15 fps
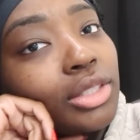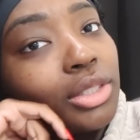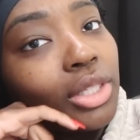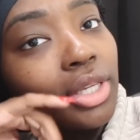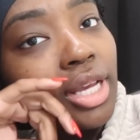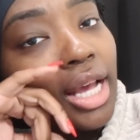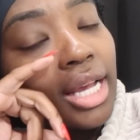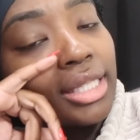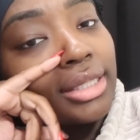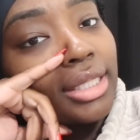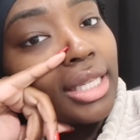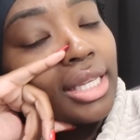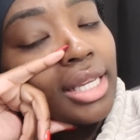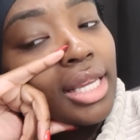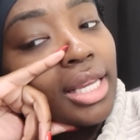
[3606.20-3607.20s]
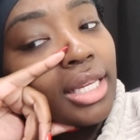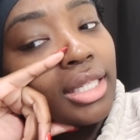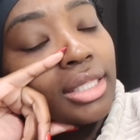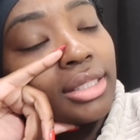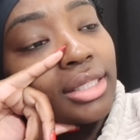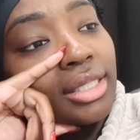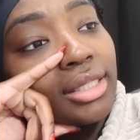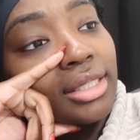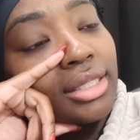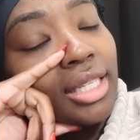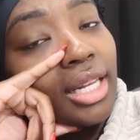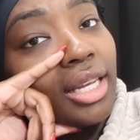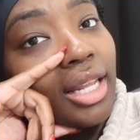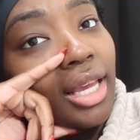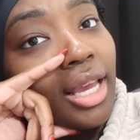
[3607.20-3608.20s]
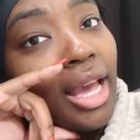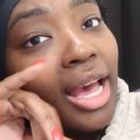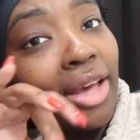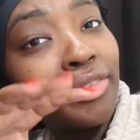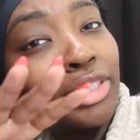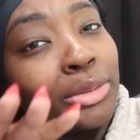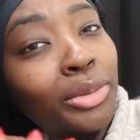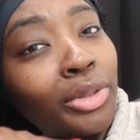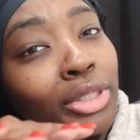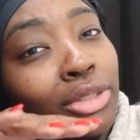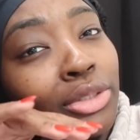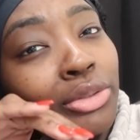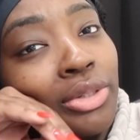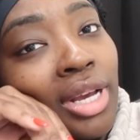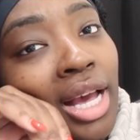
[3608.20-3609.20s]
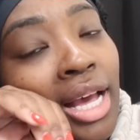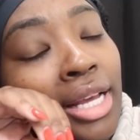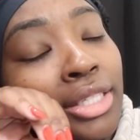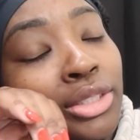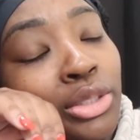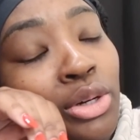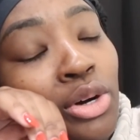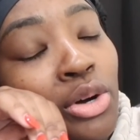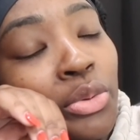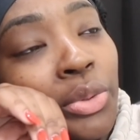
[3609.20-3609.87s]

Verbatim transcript: So you guys, it is Sunday. I haven't spoken to you guys all